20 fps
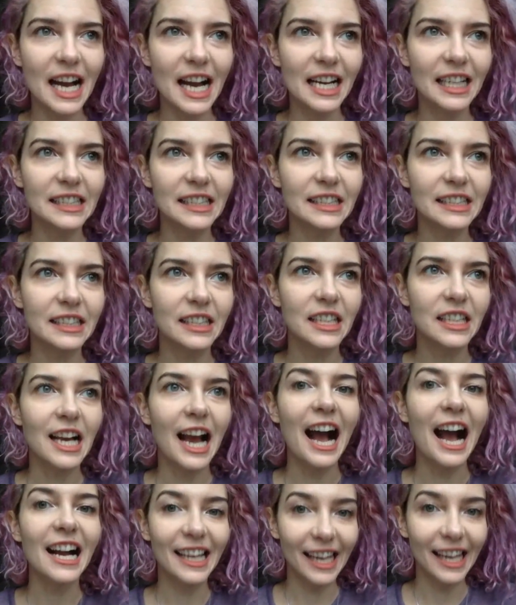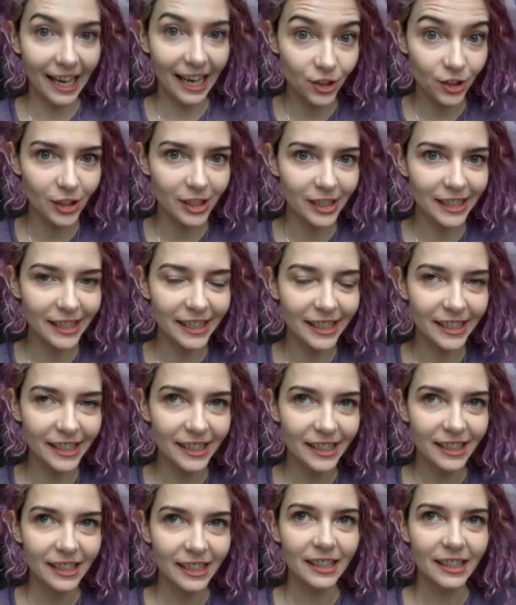and occasionally
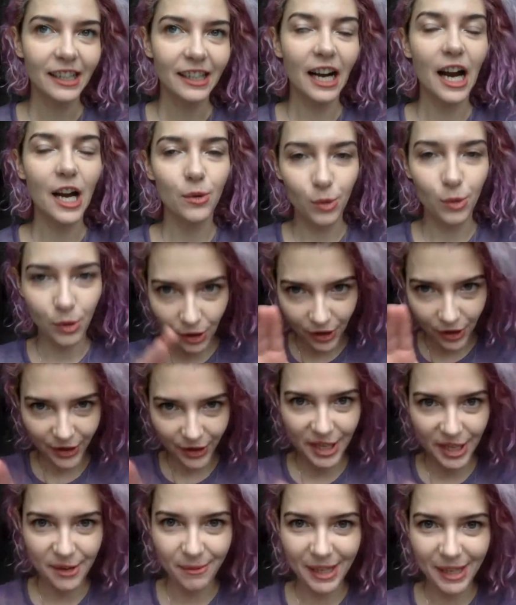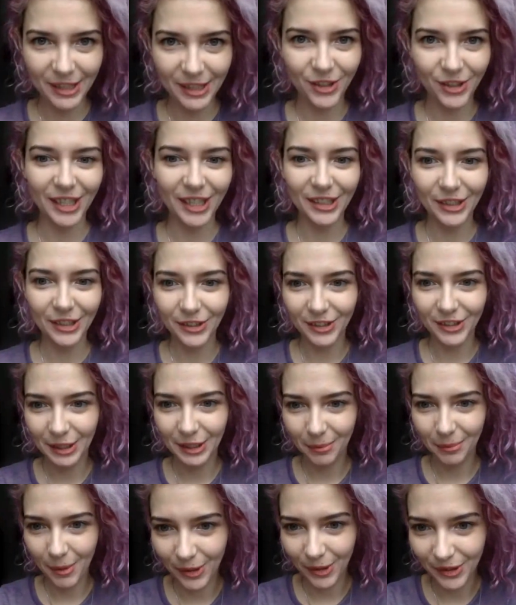I will look at them and try to
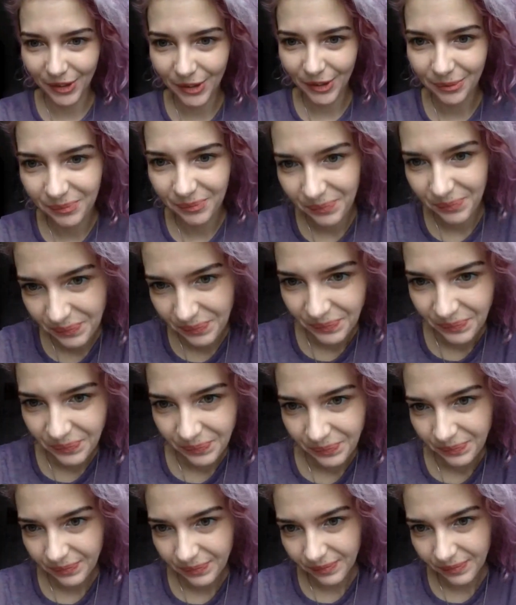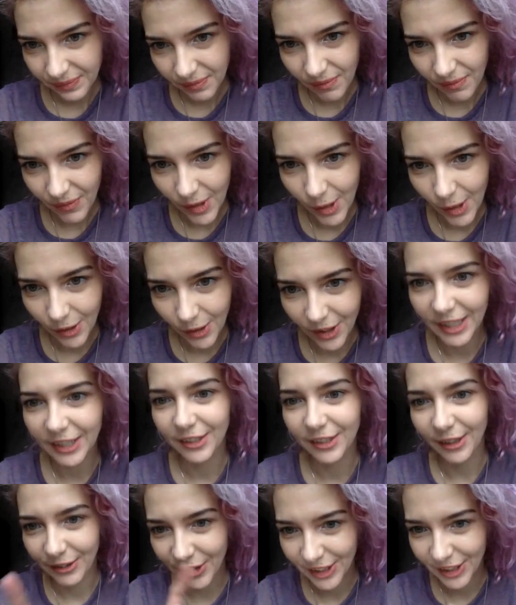respond. All
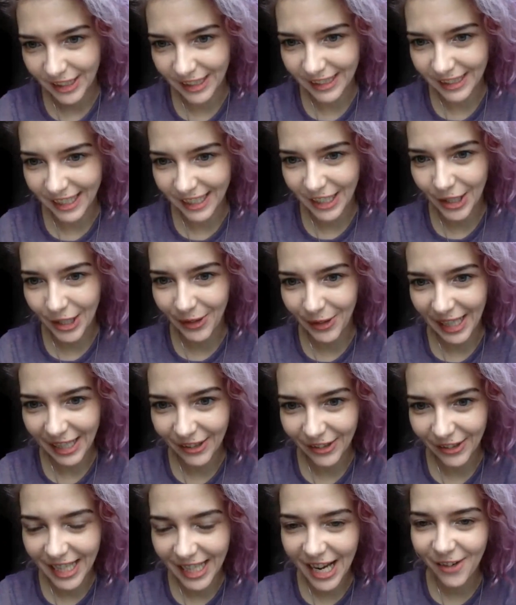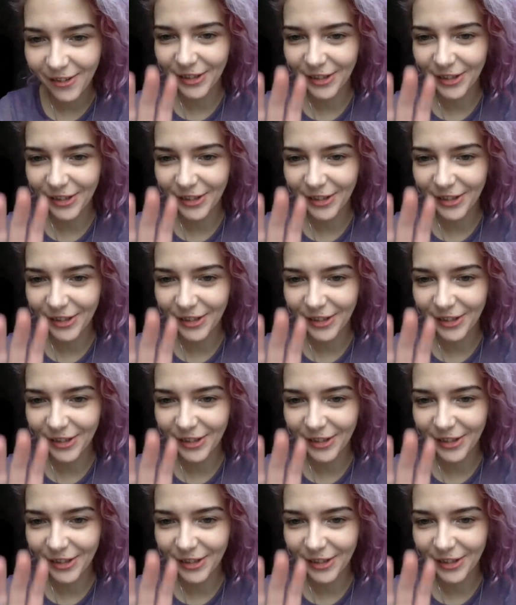right, I'm just going to take a quick look now.